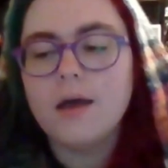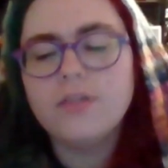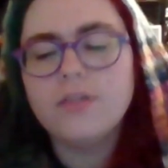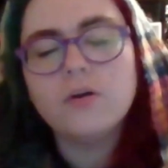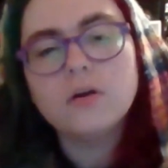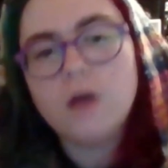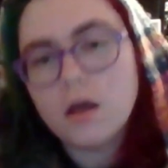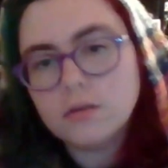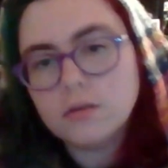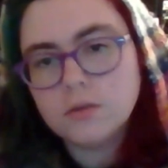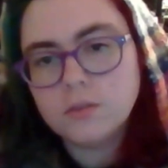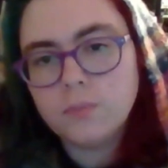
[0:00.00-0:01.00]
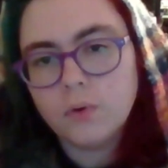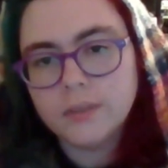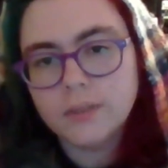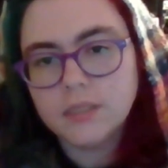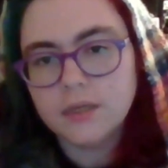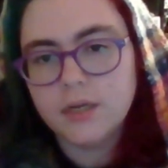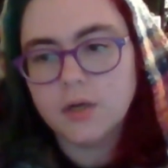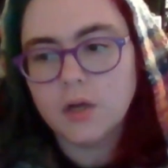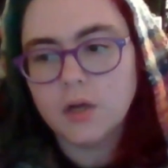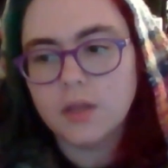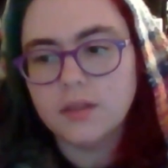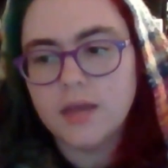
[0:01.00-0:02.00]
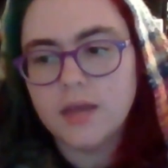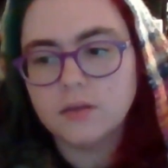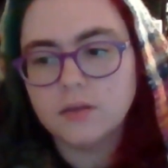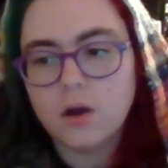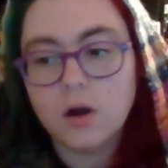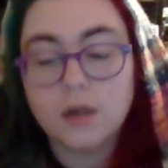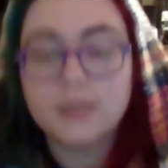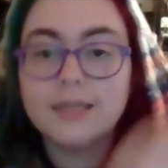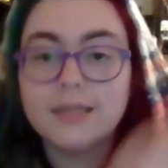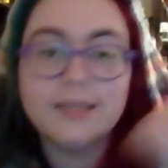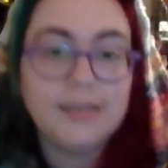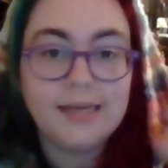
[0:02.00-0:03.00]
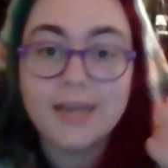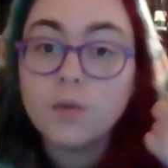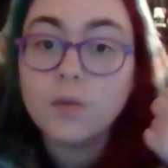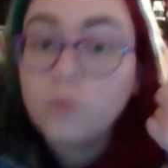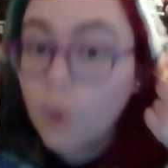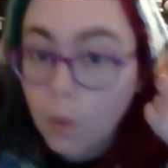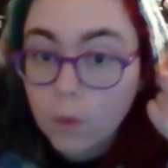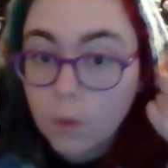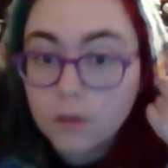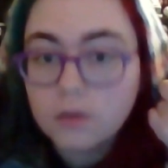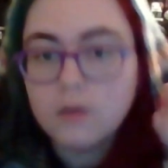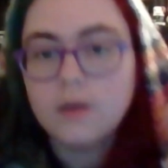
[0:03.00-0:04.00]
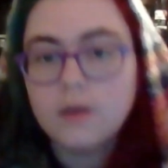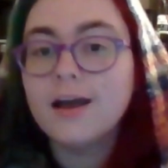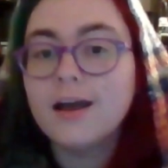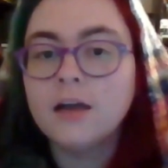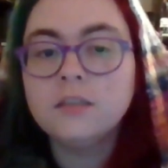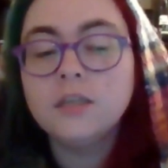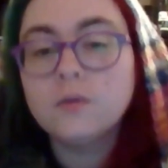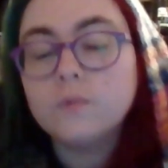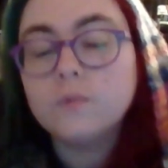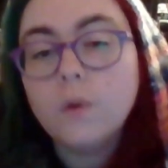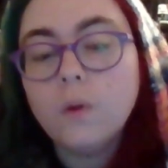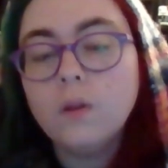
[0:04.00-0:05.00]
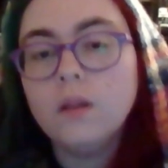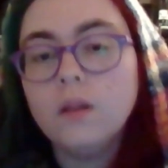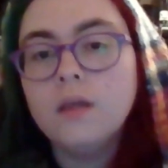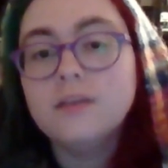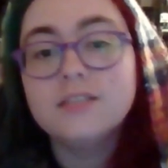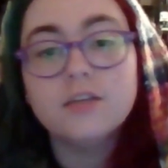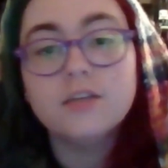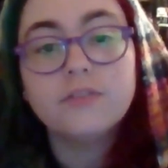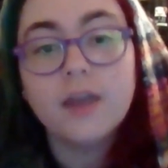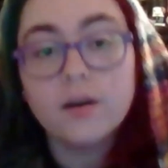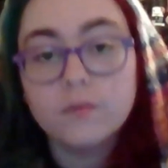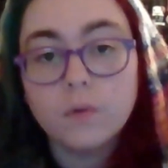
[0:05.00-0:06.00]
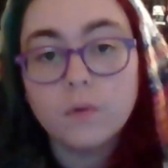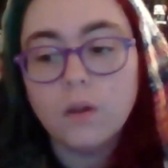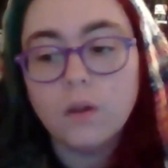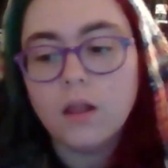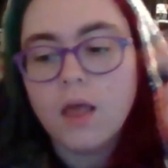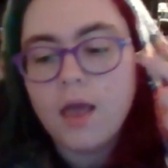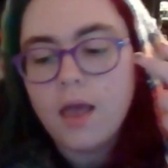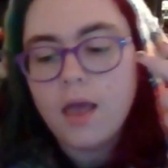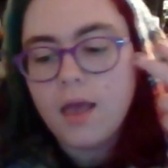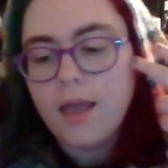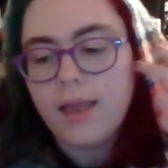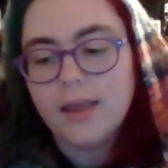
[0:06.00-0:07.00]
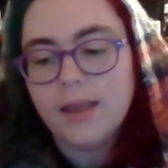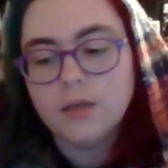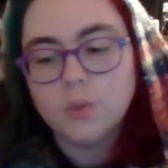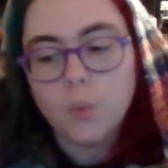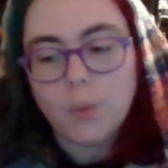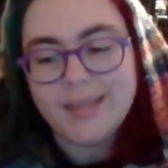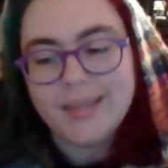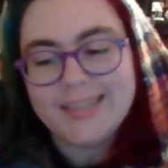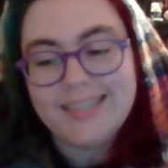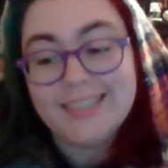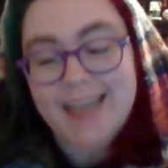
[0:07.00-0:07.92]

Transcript: There are also some points on here that are cleaning role, content role, self-care role, and weekly